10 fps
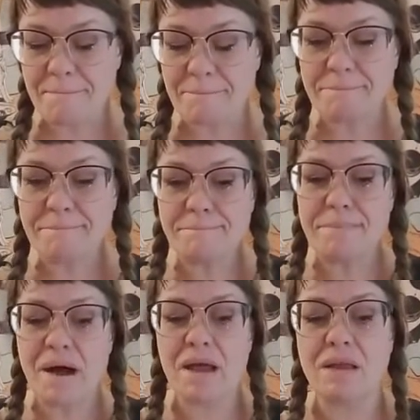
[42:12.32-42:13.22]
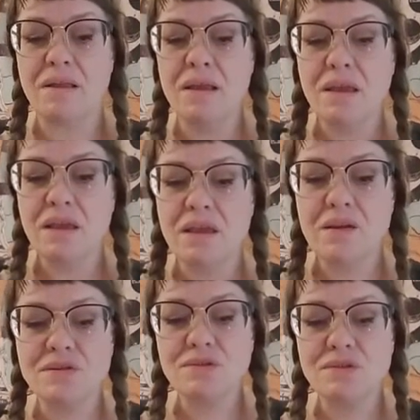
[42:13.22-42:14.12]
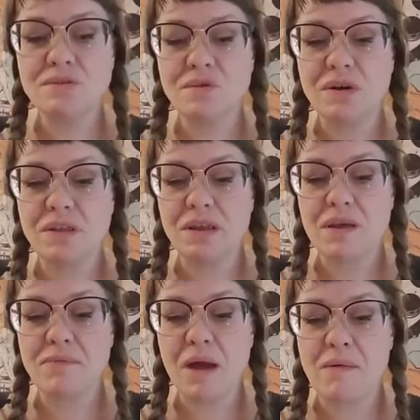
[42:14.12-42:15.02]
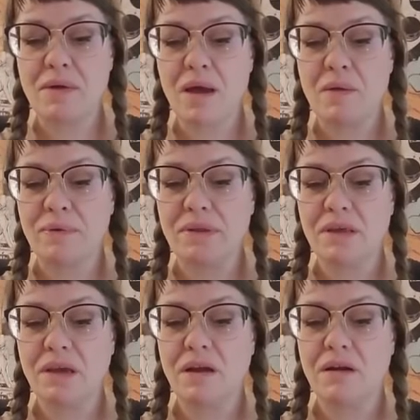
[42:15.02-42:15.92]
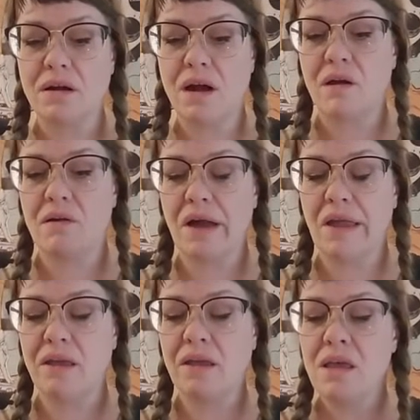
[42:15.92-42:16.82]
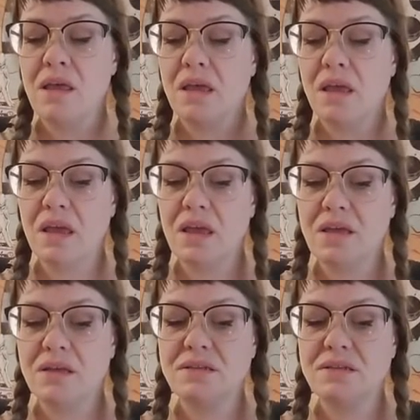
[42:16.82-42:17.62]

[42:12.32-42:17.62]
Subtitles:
But here's the story that I'm coming up with here, all right? Is